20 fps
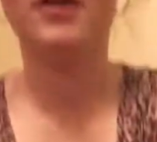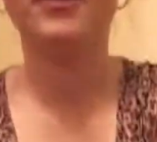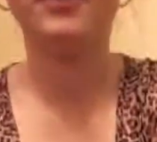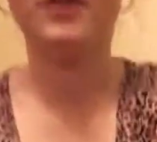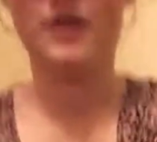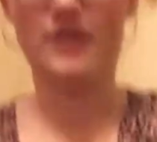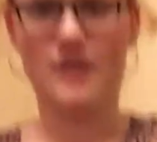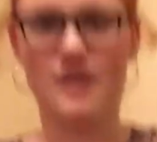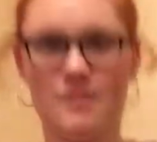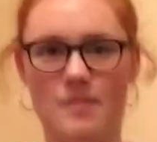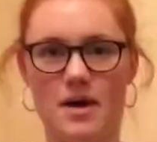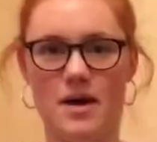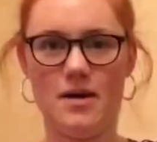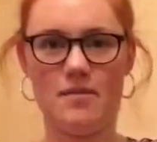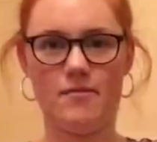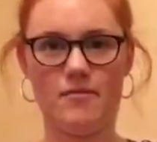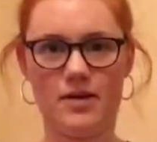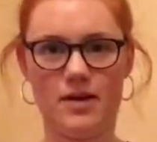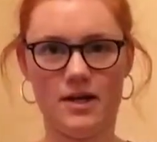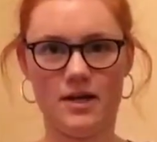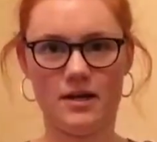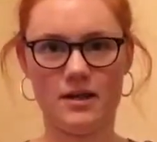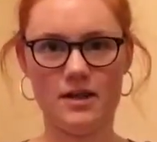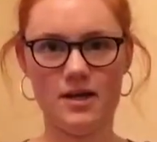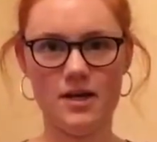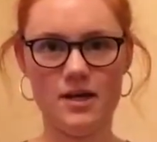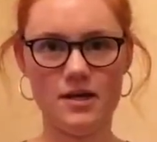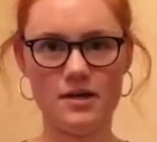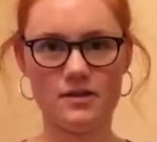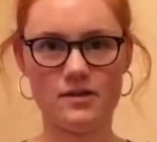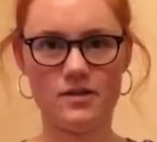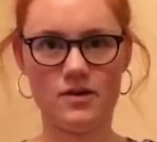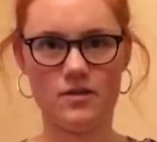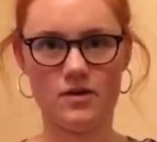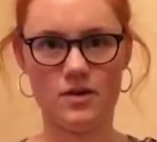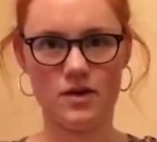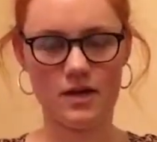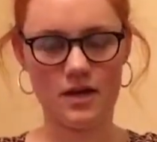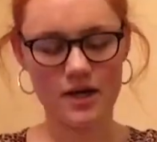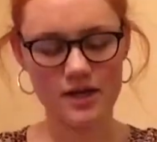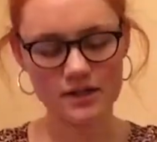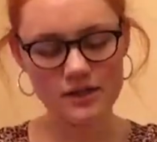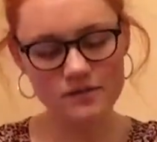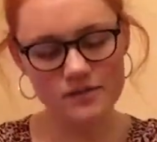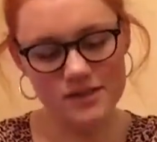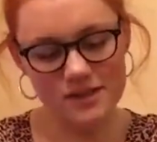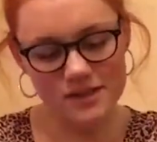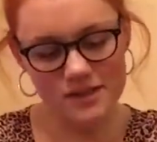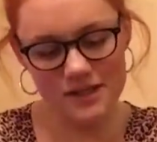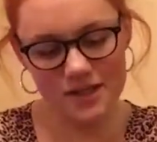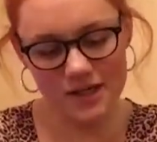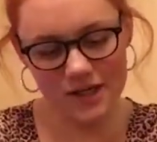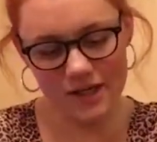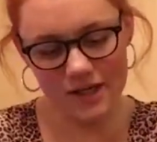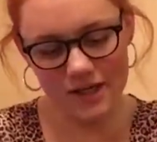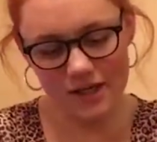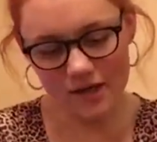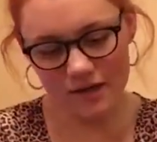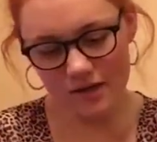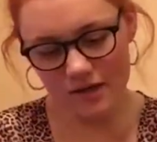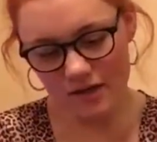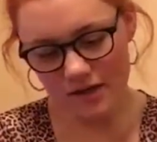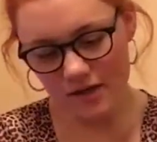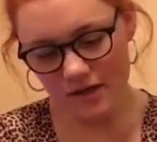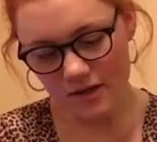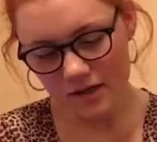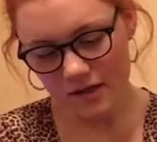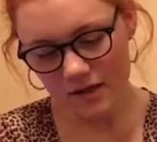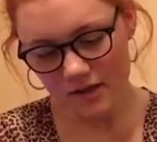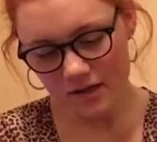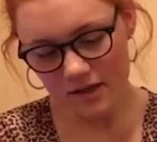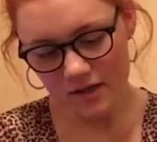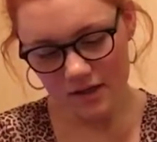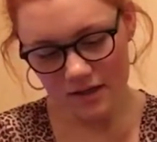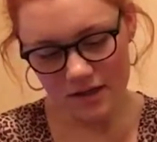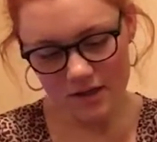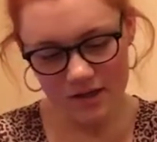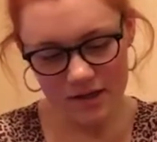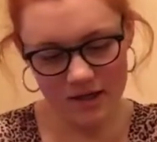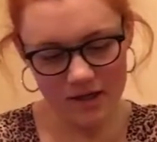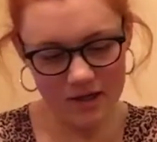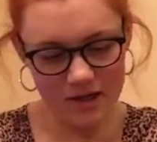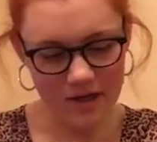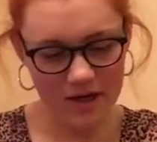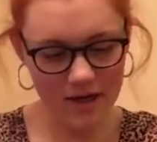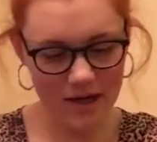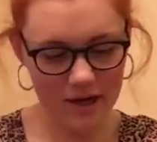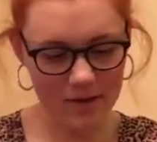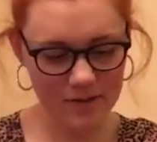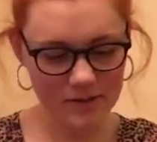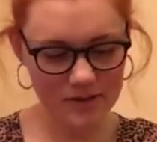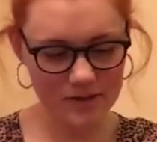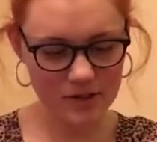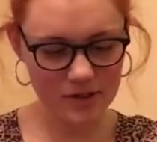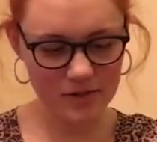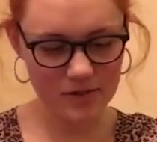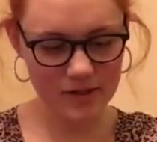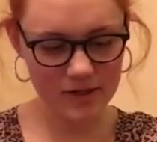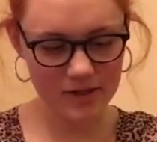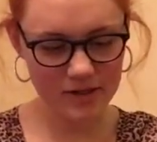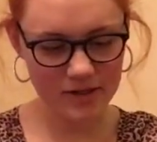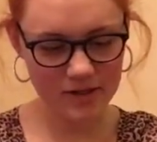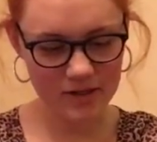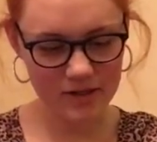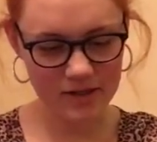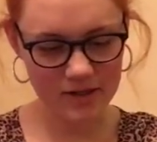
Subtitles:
Try and keep it upright like that so you can kind of see how it's going